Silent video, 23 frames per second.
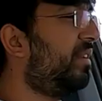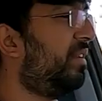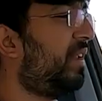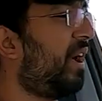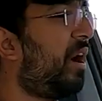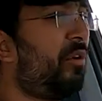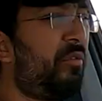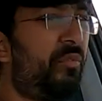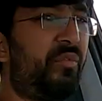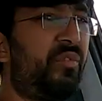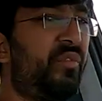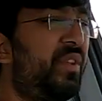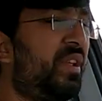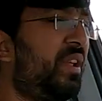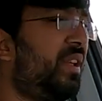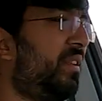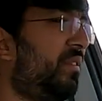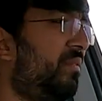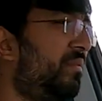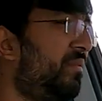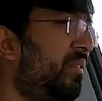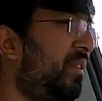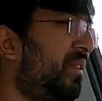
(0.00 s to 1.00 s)
now
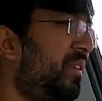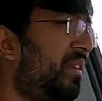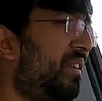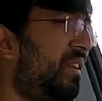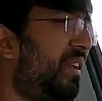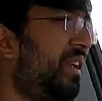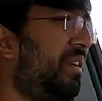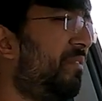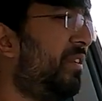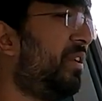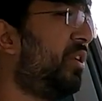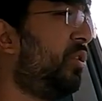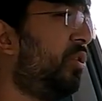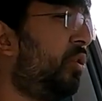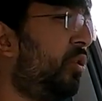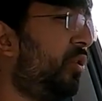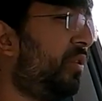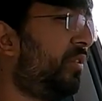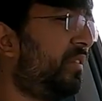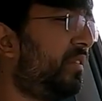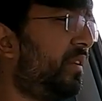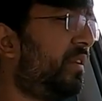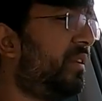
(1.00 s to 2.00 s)
even
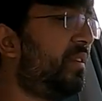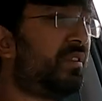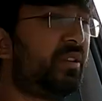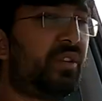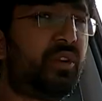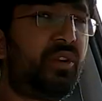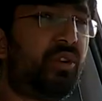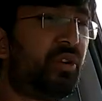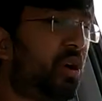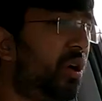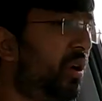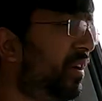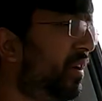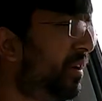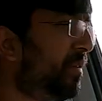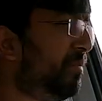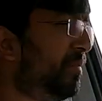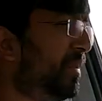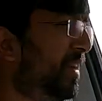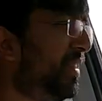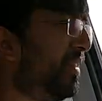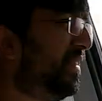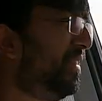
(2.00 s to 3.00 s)
looks a little longer
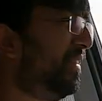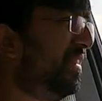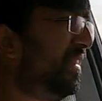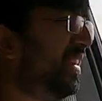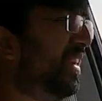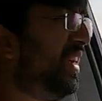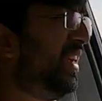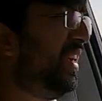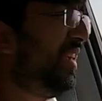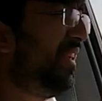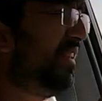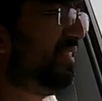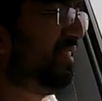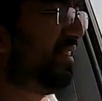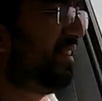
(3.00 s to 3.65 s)
because it's